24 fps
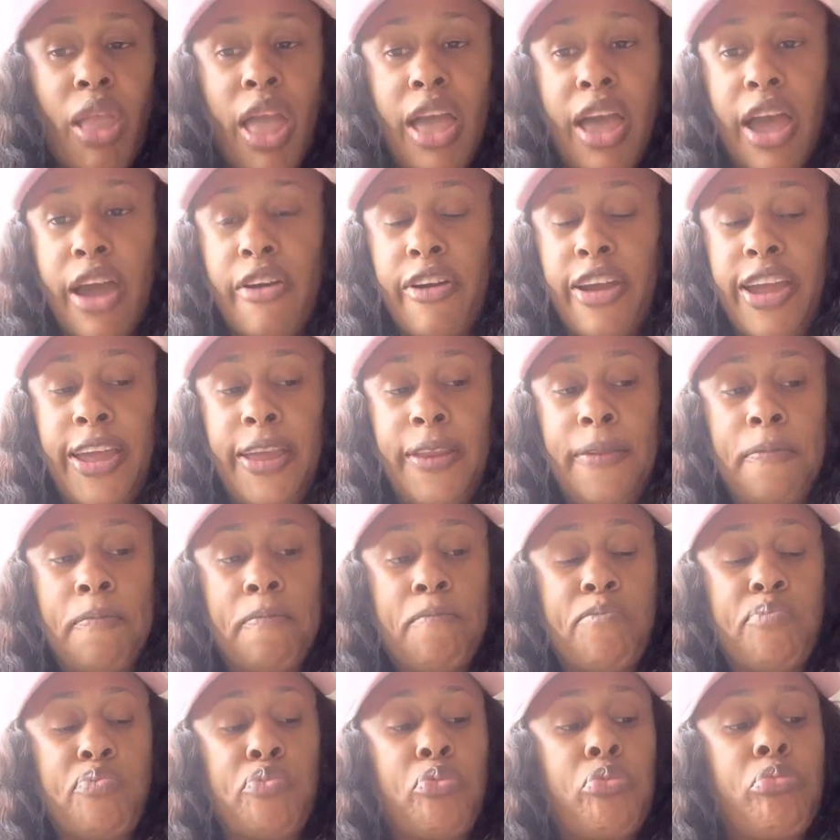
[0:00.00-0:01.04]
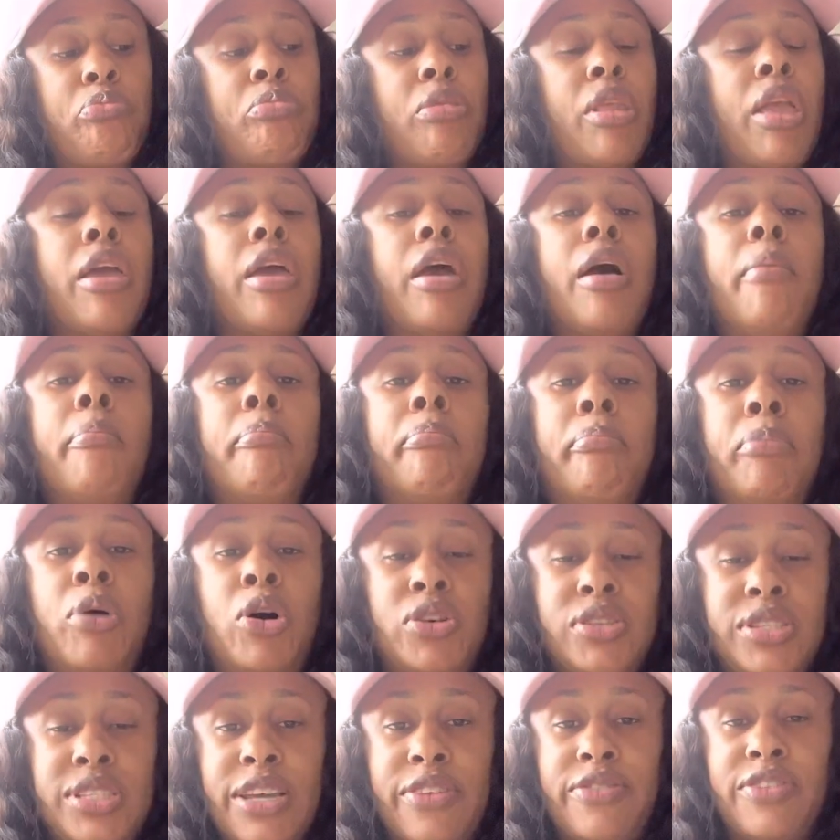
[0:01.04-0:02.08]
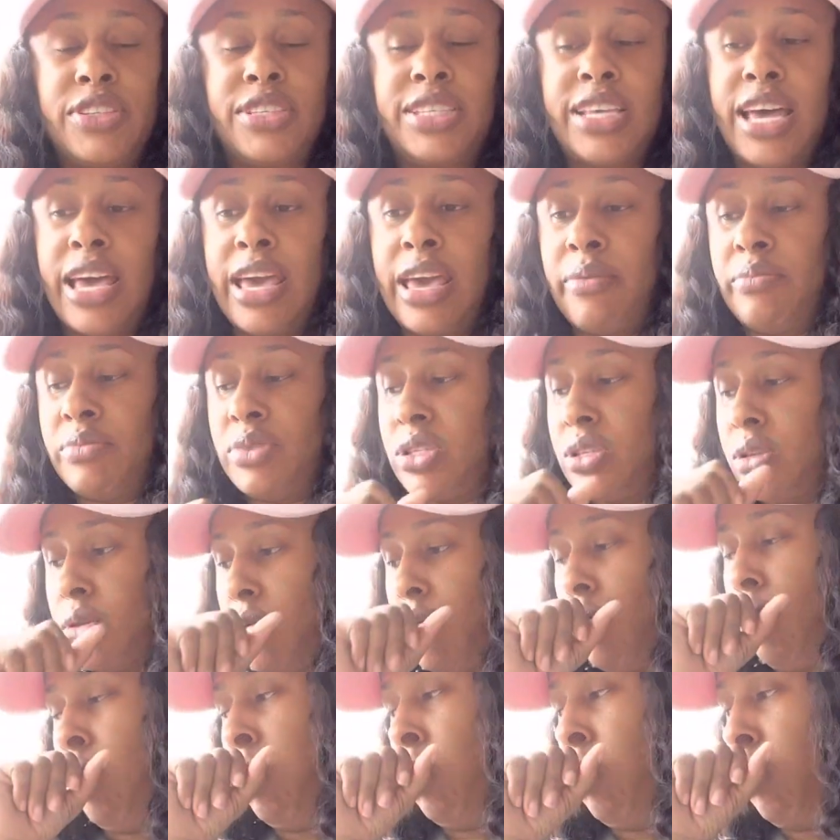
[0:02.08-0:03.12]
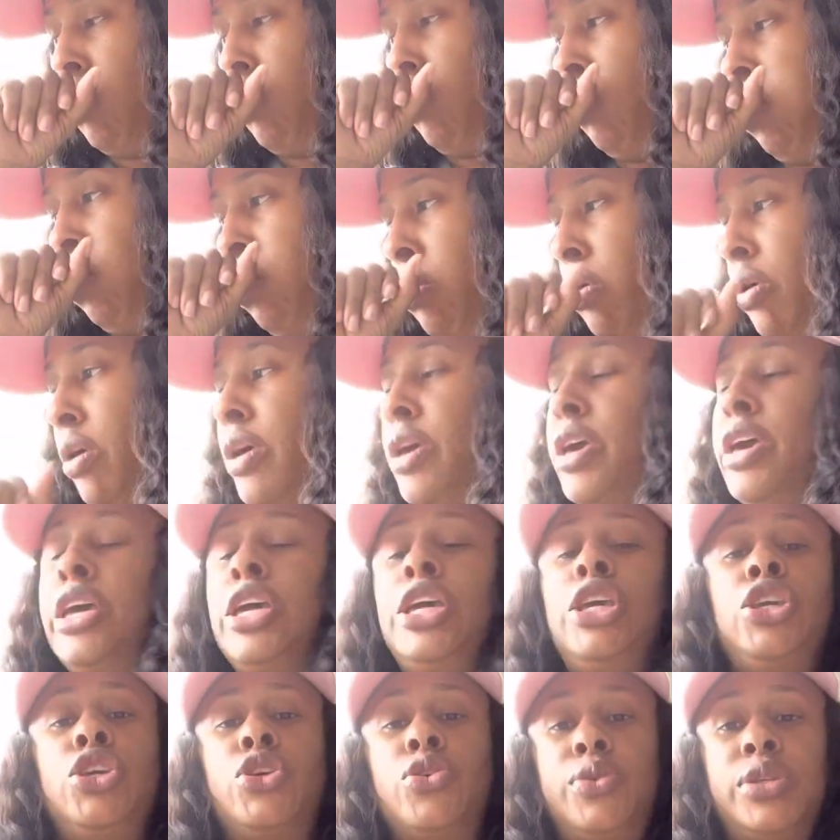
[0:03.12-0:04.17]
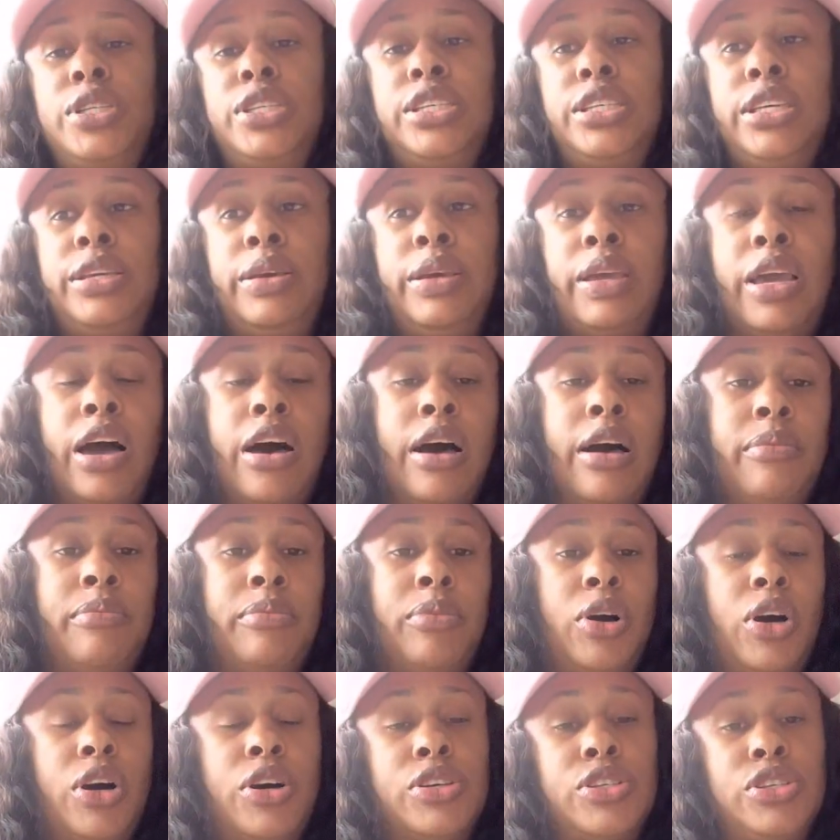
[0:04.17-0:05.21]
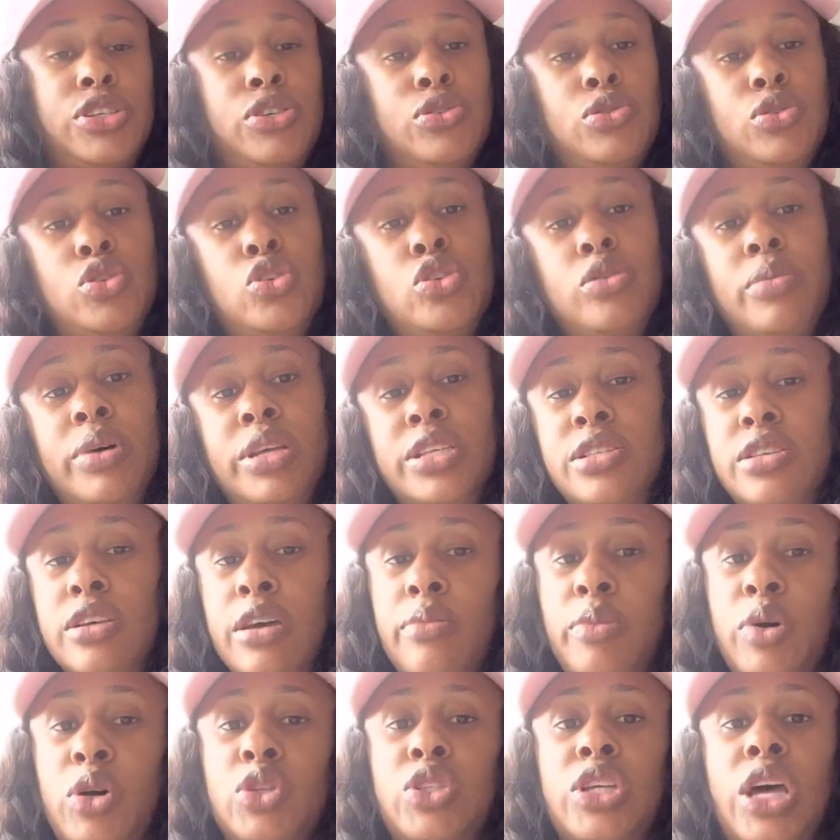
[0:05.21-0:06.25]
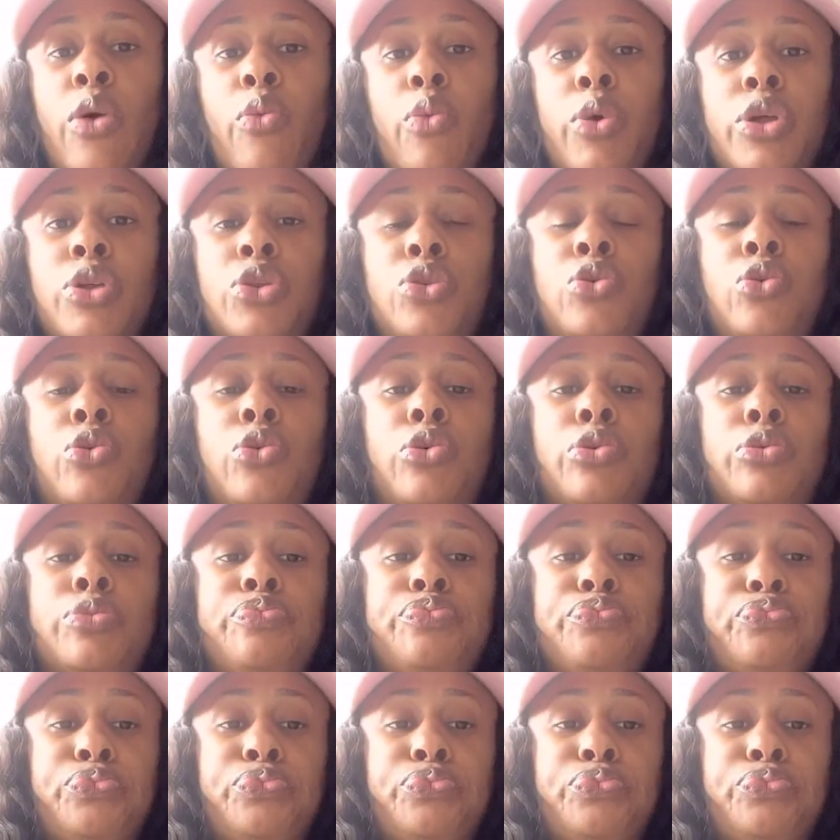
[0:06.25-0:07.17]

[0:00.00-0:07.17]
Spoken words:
Alright. Most of the times you would see us YouTubers come out and we do